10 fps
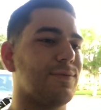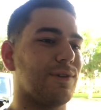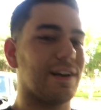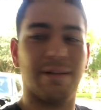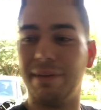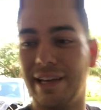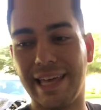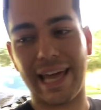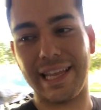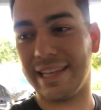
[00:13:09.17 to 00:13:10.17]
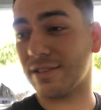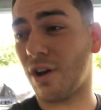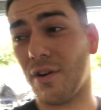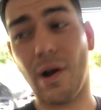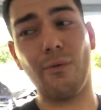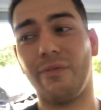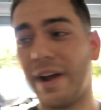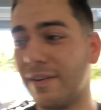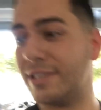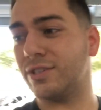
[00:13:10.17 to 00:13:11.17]
We're gonna be getting this car out
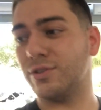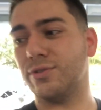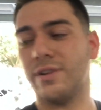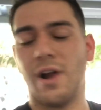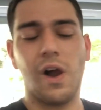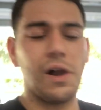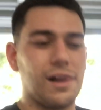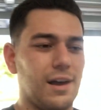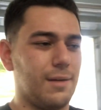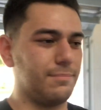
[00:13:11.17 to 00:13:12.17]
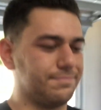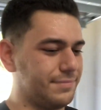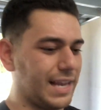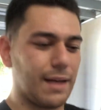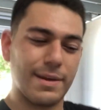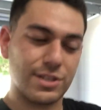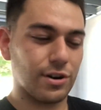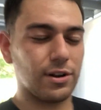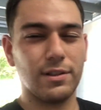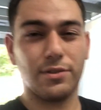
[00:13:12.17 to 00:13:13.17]
very soon. Like I mentioned
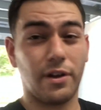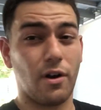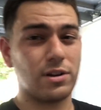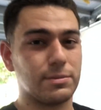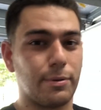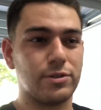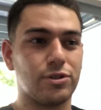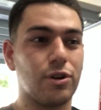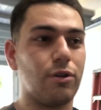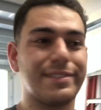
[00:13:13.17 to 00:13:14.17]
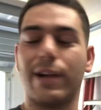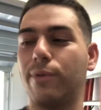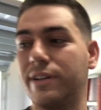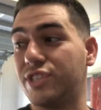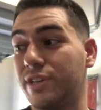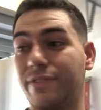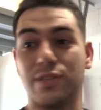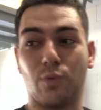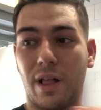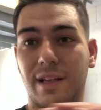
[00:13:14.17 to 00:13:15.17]
earlier, there are some personal goals that I want to achieve as
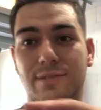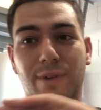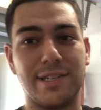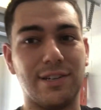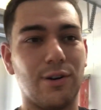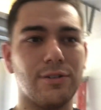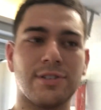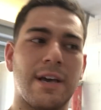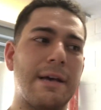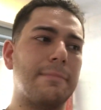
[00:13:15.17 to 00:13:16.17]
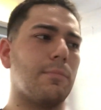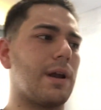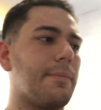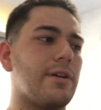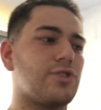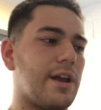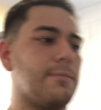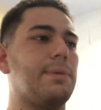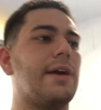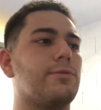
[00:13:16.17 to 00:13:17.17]
well as racing goals, but I'm gonna try to
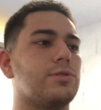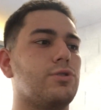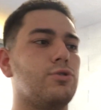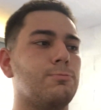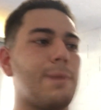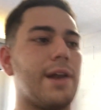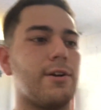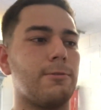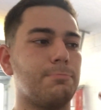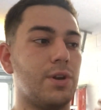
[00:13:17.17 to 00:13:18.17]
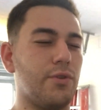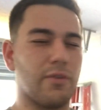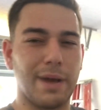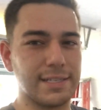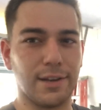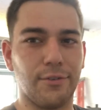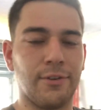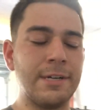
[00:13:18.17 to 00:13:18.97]
be able to better maneuver myself.